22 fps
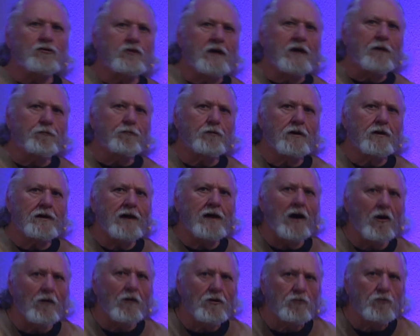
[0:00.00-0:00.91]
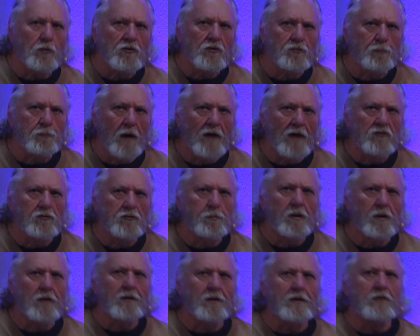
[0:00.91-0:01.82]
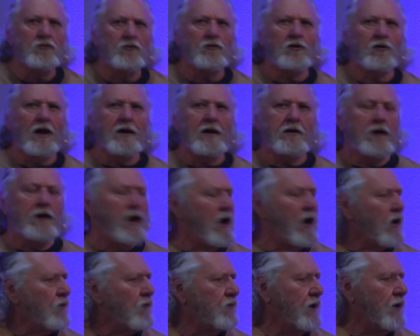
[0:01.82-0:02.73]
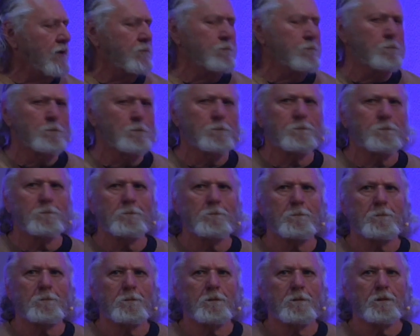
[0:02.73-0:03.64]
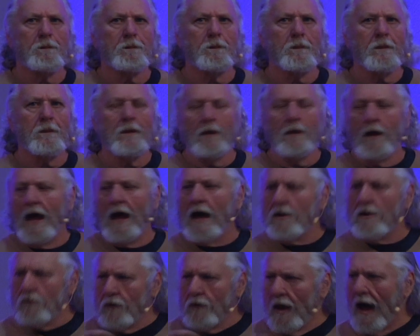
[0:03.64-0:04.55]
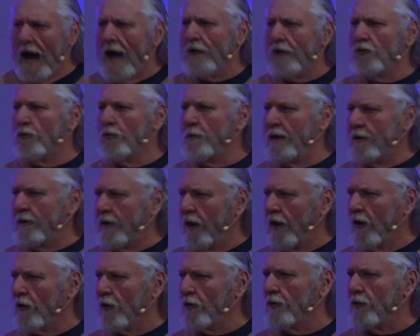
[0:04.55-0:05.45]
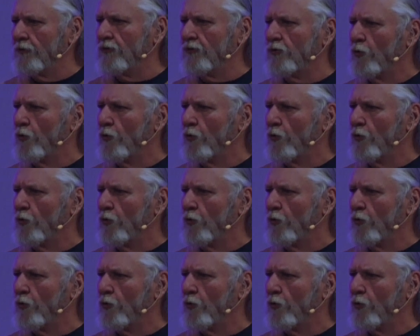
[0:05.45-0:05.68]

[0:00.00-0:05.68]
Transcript: gift carries a responsibility to take care of it and not to be careless